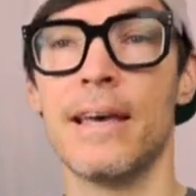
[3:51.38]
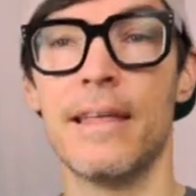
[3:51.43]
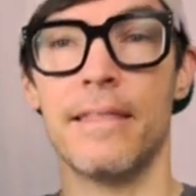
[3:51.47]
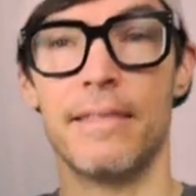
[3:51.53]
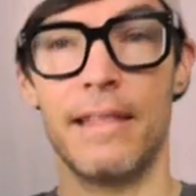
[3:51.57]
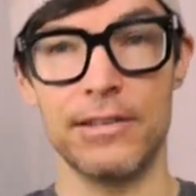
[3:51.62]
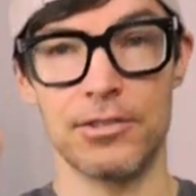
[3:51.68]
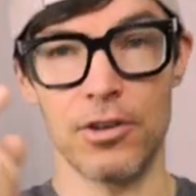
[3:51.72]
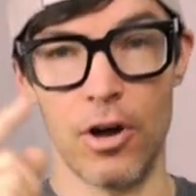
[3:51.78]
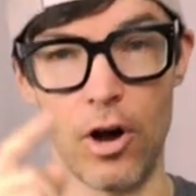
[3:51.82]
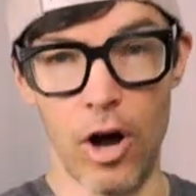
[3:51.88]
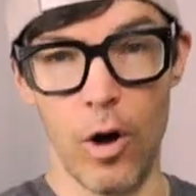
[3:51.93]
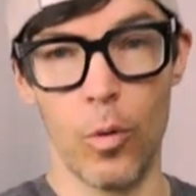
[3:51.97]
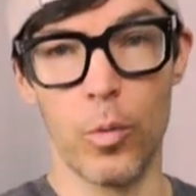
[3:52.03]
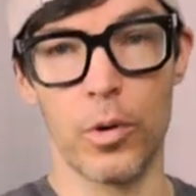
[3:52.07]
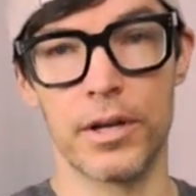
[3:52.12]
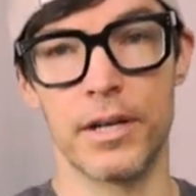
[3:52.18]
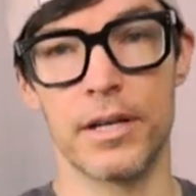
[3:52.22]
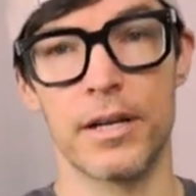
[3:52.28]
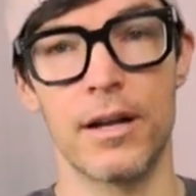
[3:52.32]
That's all
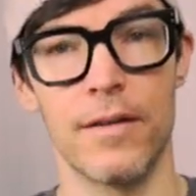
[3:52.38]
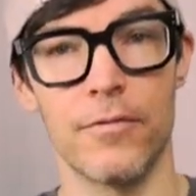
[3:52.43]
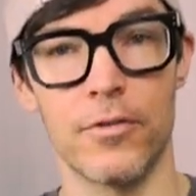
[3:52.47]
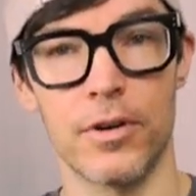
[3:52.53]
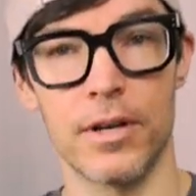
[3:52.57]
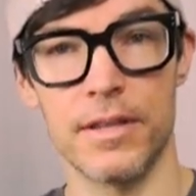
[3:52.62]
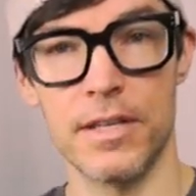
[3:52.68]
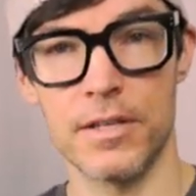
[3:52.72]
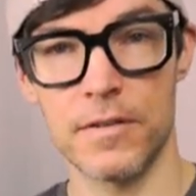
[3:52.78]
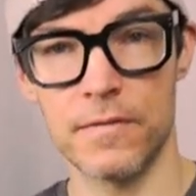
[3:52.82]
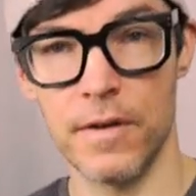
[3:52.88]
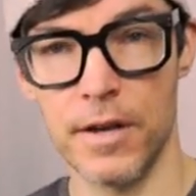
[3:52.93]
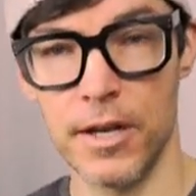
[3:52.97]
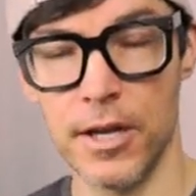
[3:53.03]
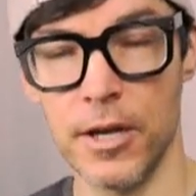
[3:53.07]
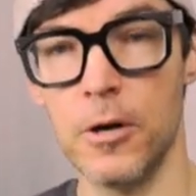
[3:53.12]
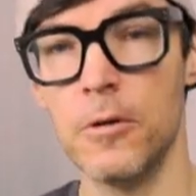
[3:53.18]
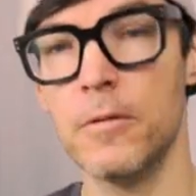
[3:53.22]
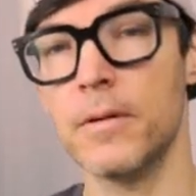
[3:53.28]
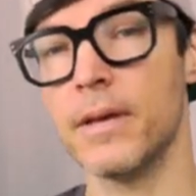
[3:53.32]
we're going to cover in this
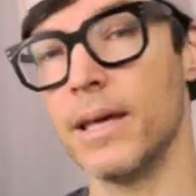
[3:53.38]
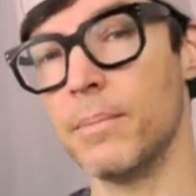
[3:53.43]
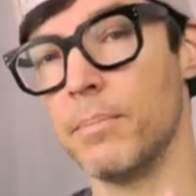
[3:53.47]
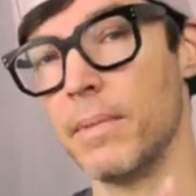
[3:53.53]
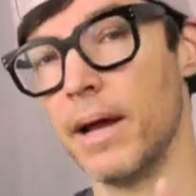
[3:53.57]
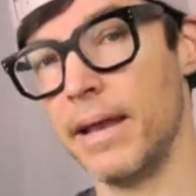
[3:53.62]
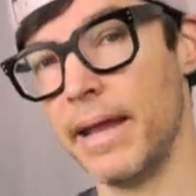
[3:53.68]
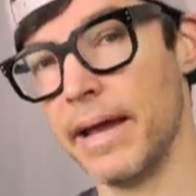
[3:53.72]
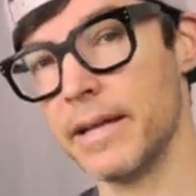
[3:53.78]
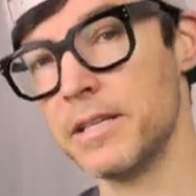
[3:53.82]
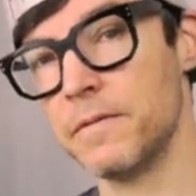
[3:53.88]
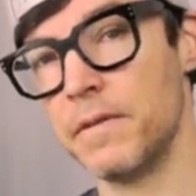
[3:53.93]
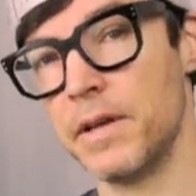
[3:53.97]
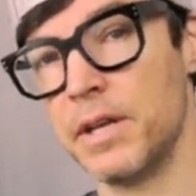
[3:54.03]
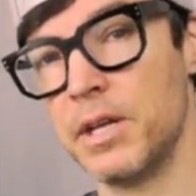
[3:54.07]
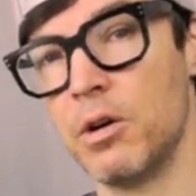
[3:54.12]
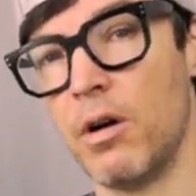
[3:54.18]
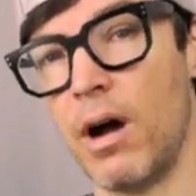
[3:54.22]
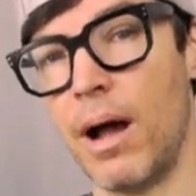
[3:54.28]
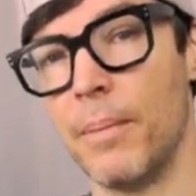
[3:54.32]
video. In my next
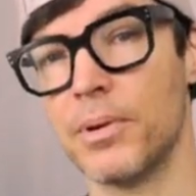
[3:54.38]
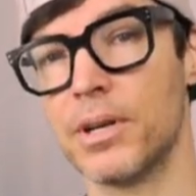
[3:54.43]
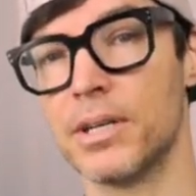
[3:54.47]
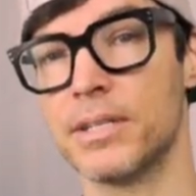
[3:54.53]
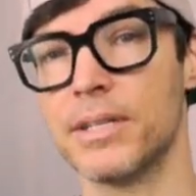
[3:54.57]
video, I'm going to